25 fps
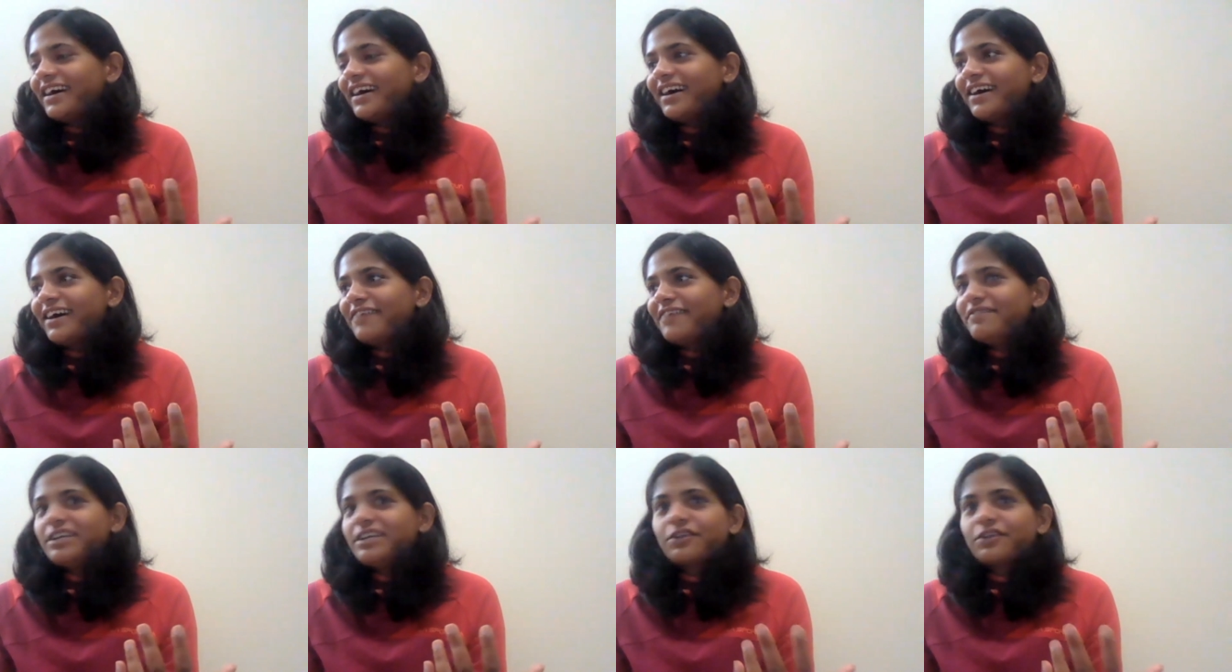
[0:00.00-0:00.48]

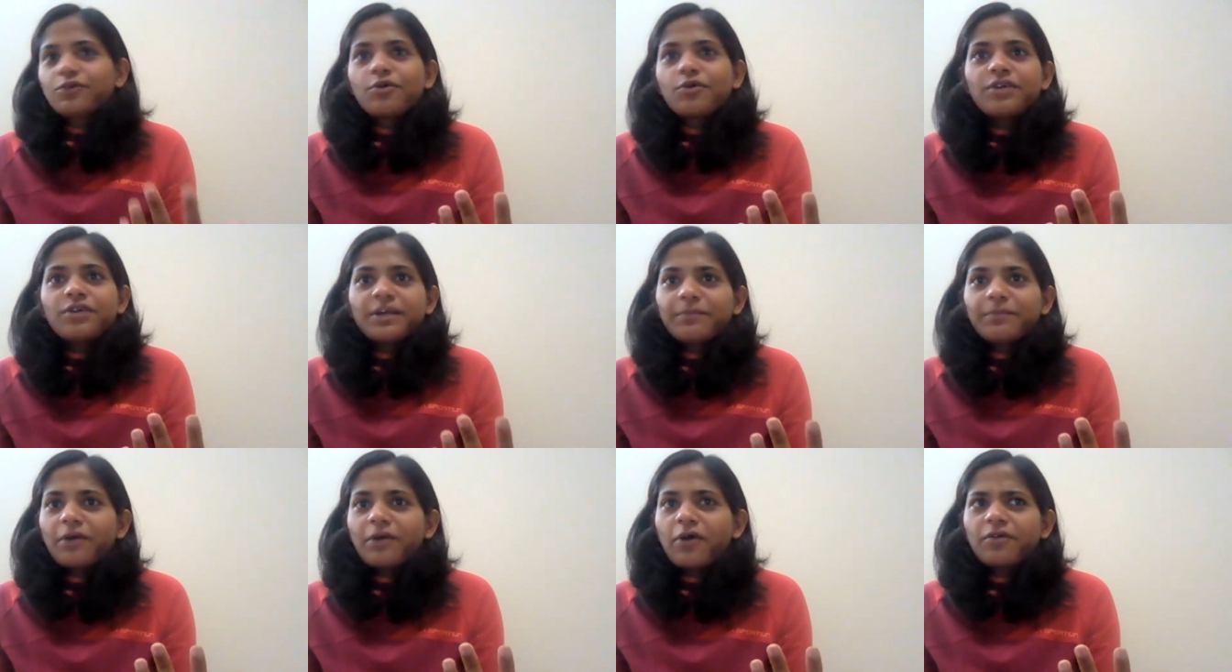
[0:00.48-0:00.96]
we
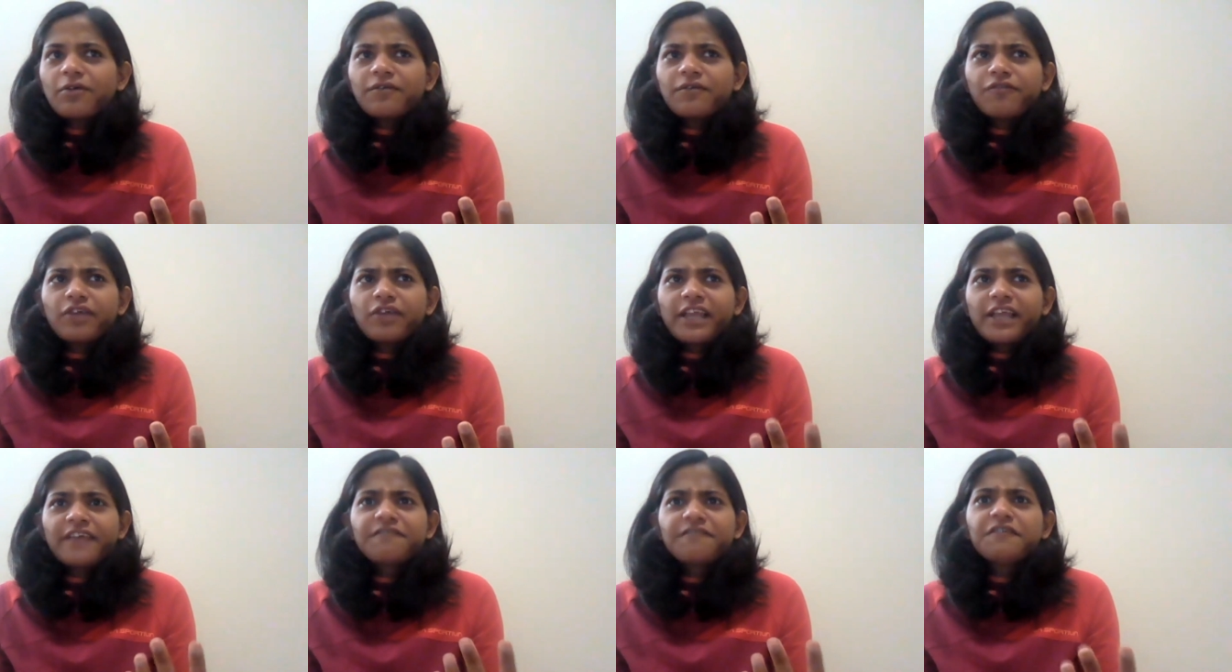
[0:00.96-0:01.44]
rode about
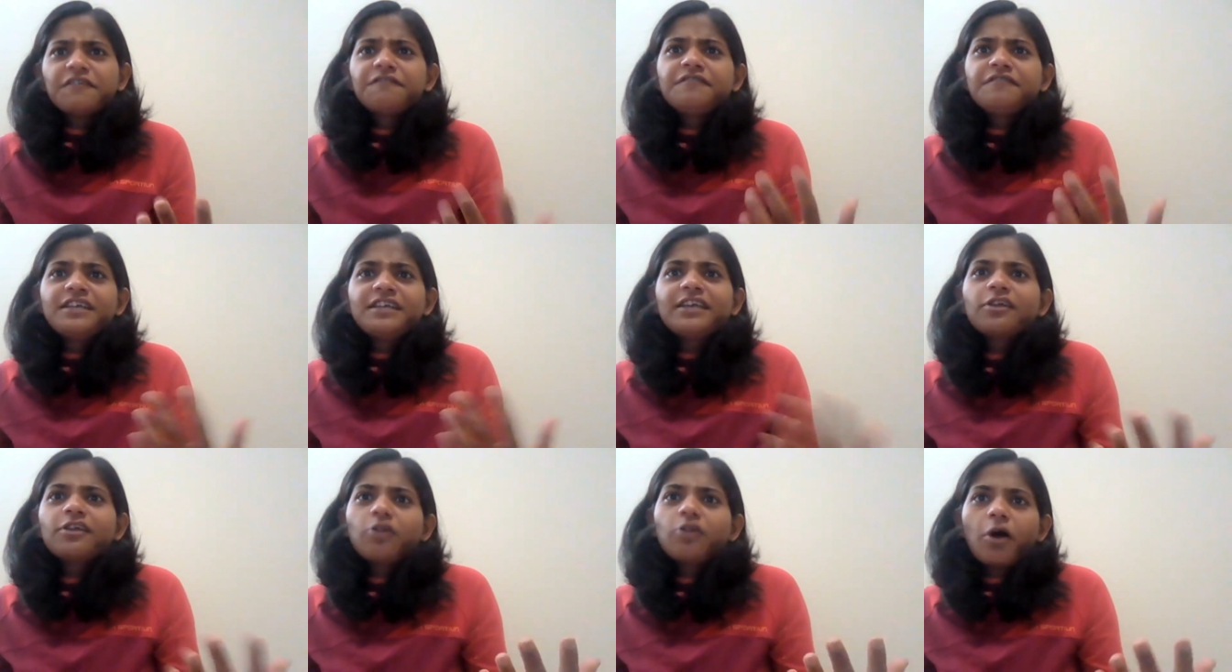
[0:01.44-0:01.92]
for like
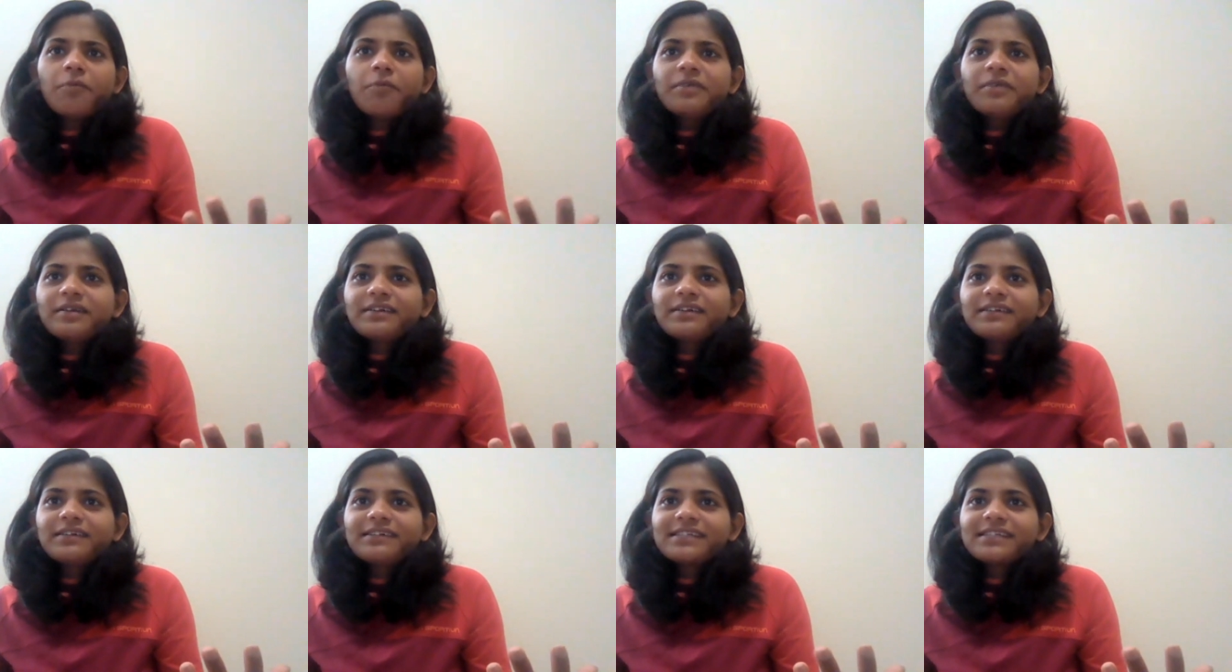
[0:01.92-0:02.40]
50
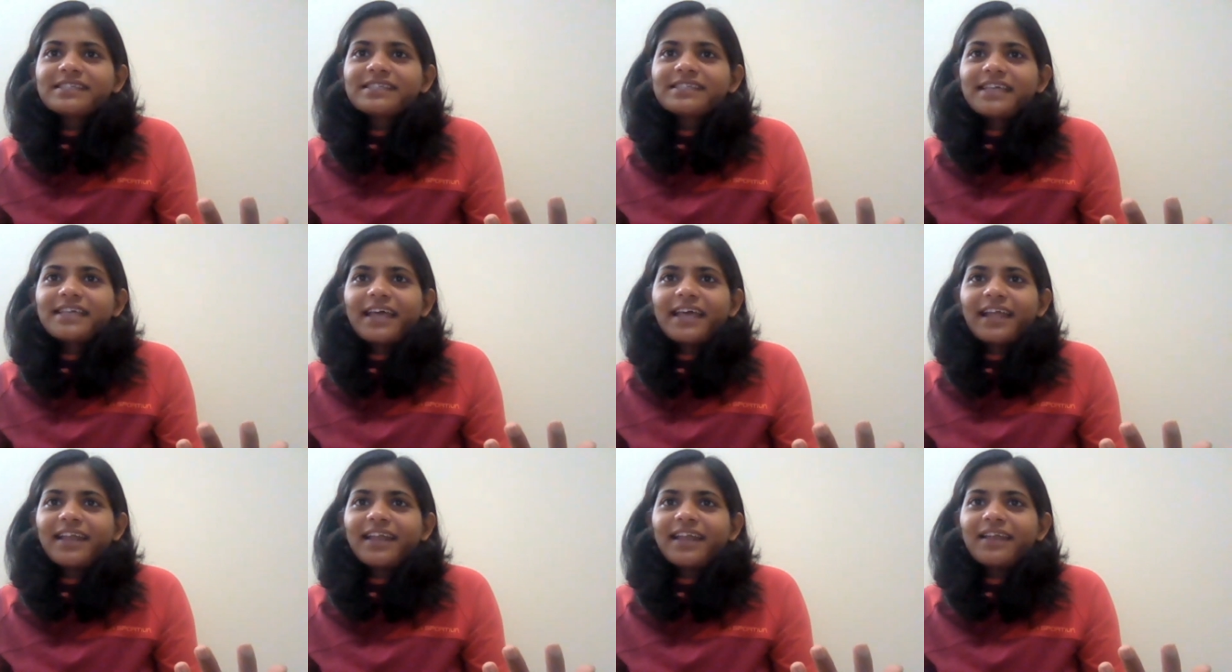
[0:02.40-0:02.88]
kilometers,
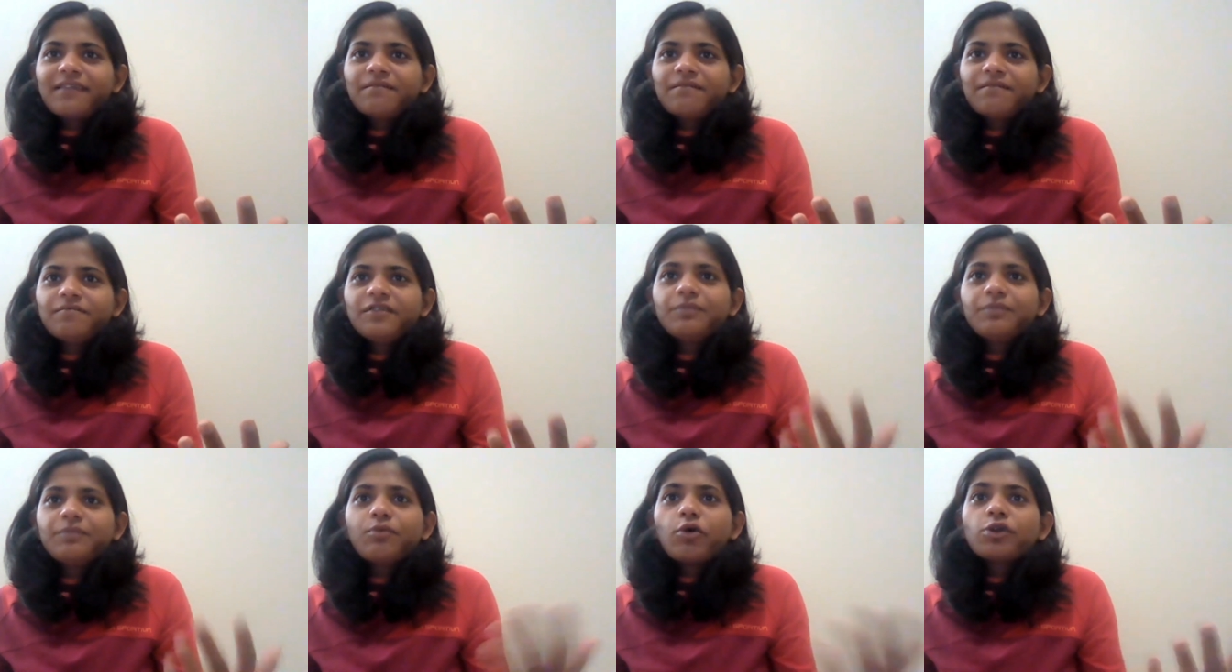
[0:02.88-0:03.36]
and
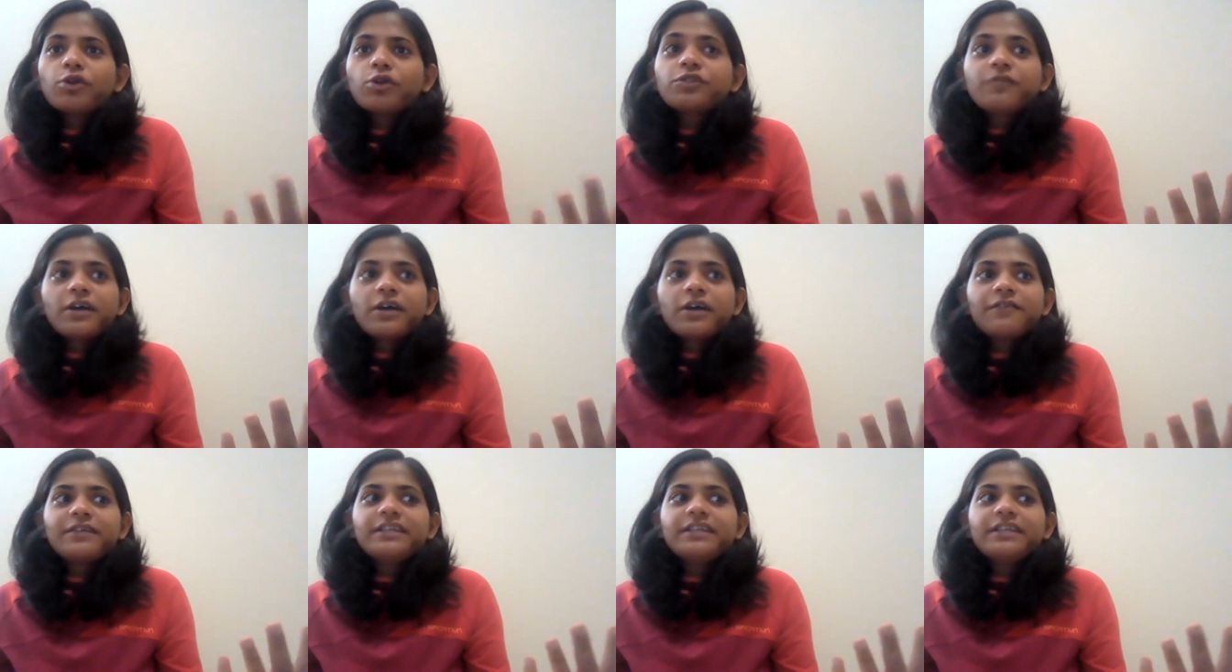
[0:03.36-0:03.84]
we both
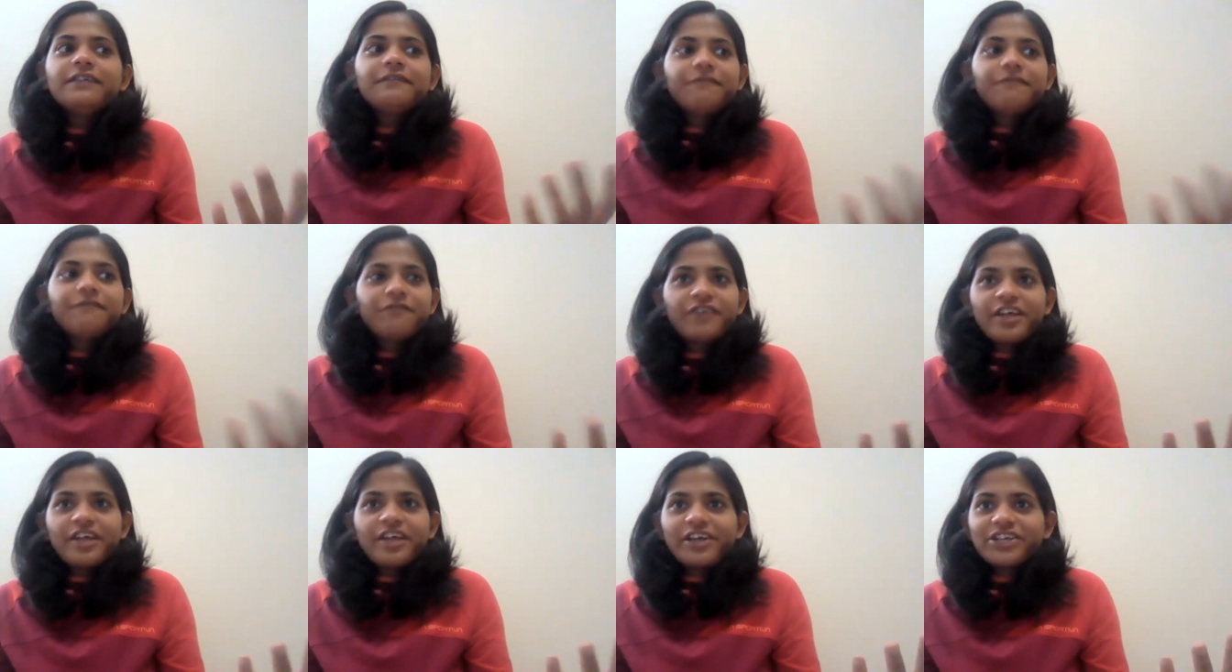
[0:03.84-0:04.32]
were really
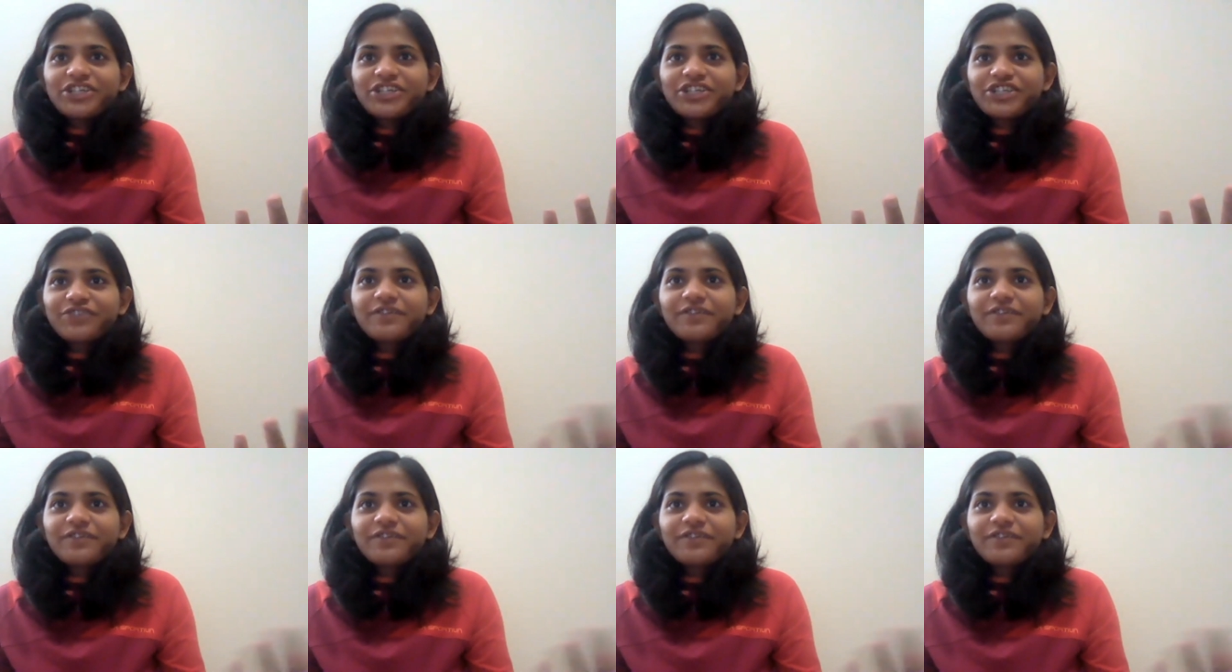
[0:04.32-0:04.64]
fresh.